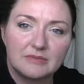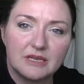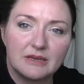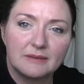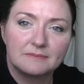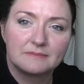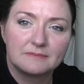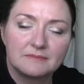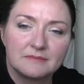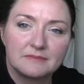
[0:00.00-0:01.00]
time,
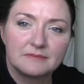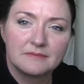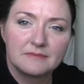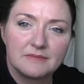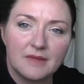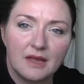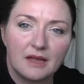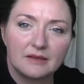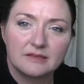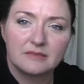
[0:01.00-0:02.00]

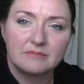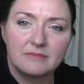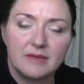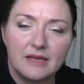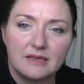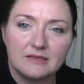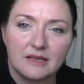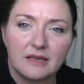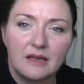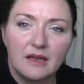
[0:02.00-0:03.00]
and it's
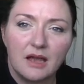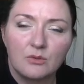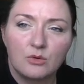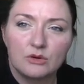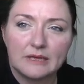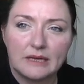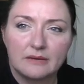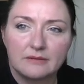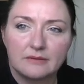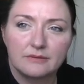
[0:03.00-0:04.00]
amazing. I wore
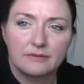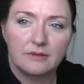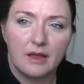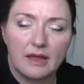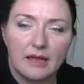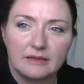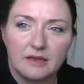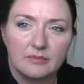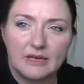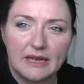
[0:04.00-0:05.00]
that, I had it
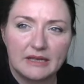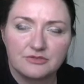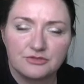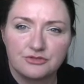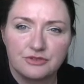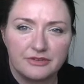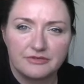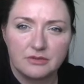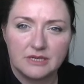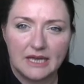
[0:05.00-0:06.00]
on my nails for 3 or
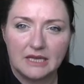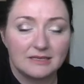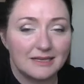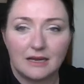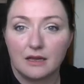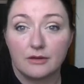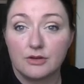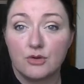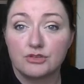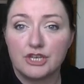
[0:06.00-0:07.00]
4 days and I got
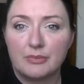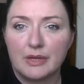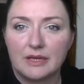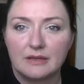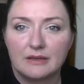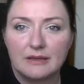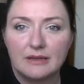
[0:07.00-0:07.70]
no chipping,